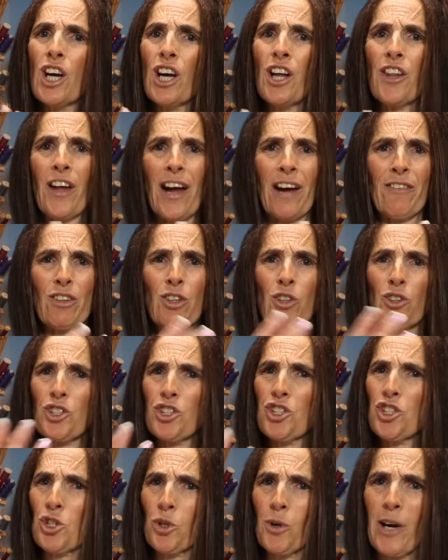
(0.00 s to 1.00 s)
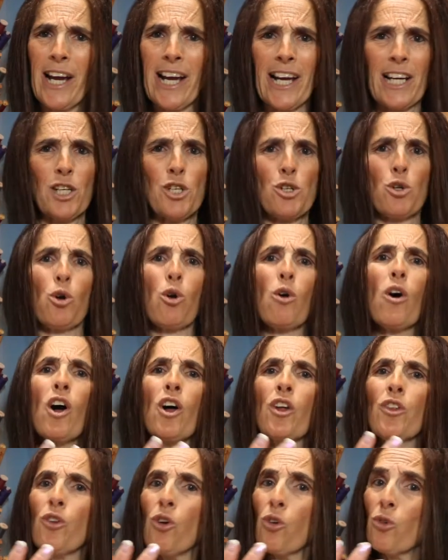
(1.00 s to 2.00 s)
haven't got stretch or
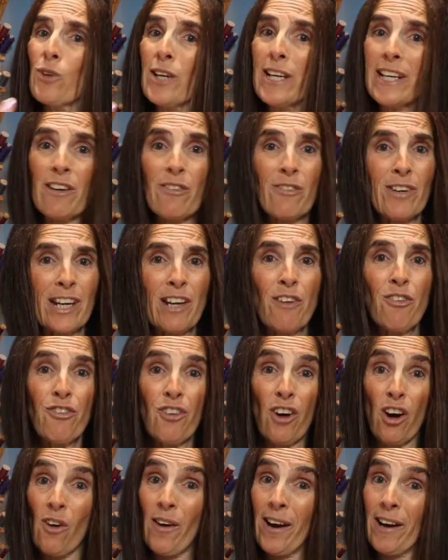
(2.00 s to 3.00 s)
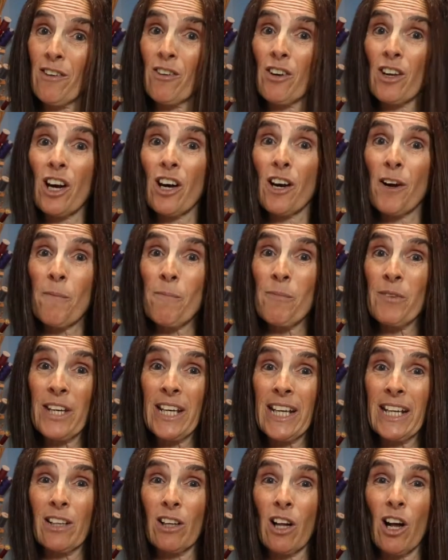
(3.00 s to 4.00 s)
not really fine
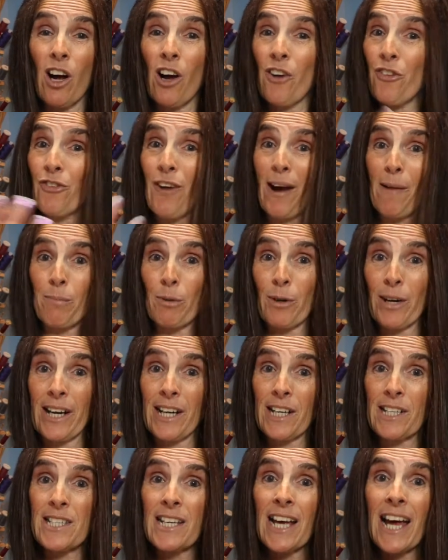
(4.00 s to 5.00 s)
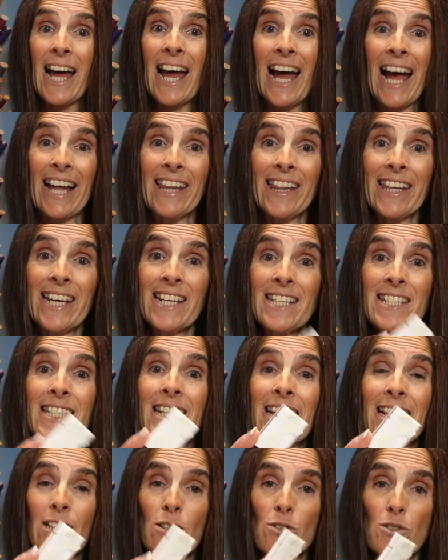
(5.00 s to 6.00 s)
fabrics. And these
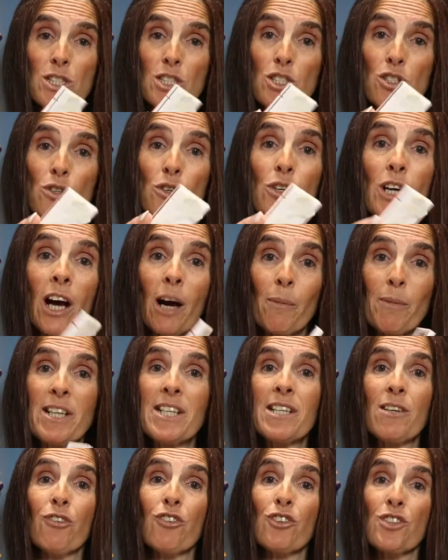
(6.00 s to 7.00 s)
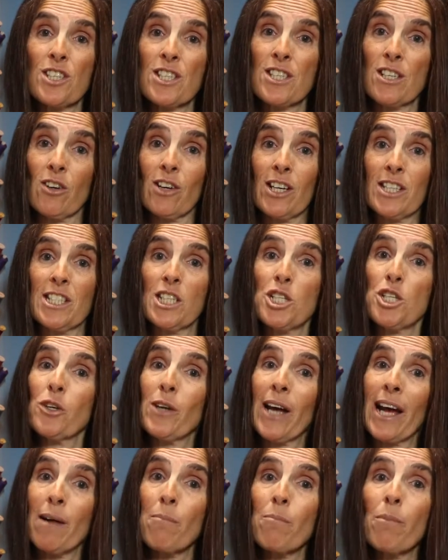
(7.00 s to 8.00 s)
needles do come in different sizes. You
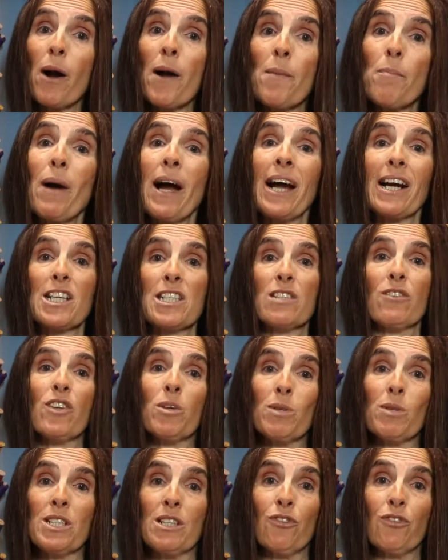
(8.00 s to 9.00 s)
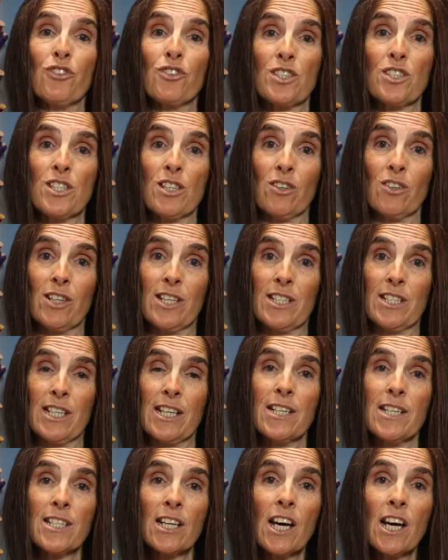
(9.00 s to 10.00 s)
can buy packs of them in different
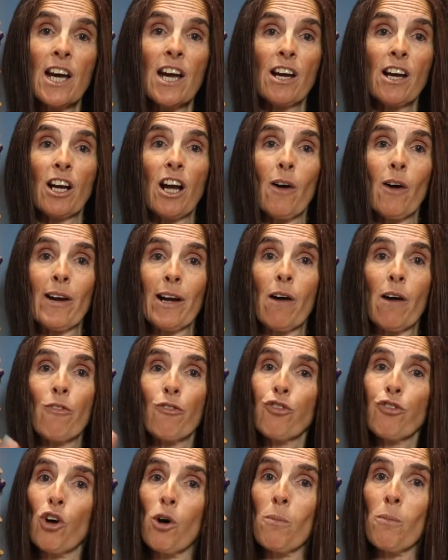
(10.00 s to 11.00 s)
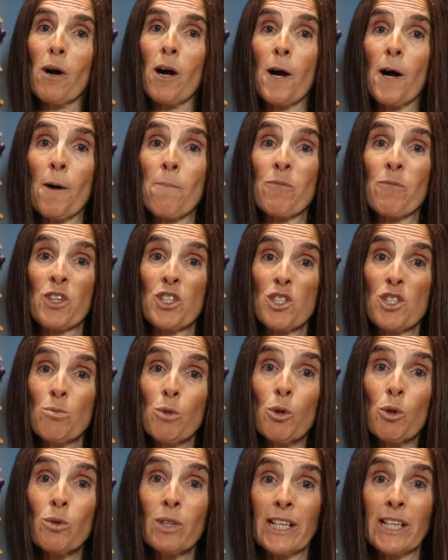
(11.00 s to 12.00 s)
sizes, going up from a
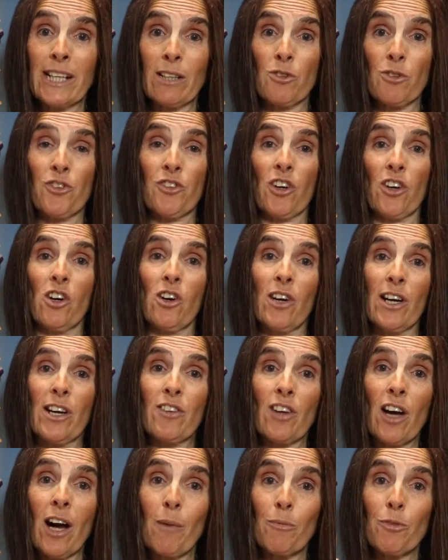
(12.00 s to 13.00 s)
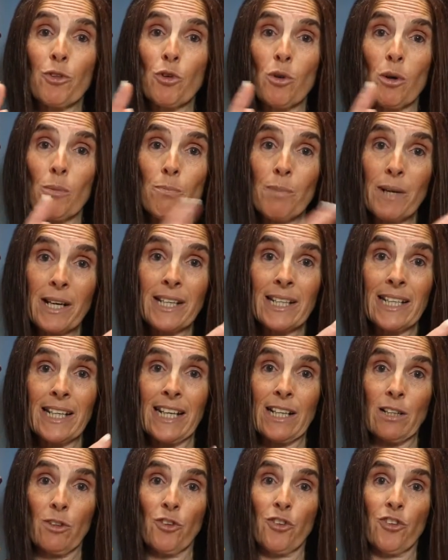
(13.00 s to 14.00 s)
small needle size up to a big
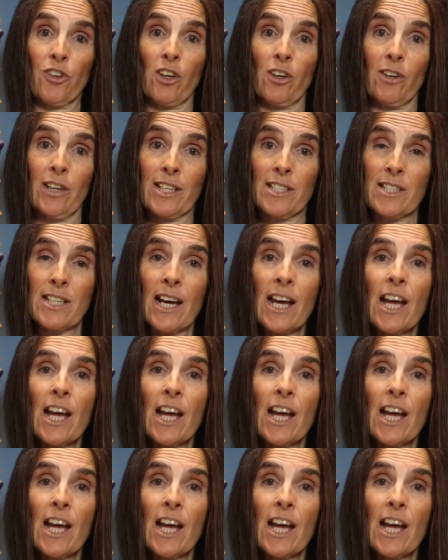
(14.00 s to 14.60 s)
needle size.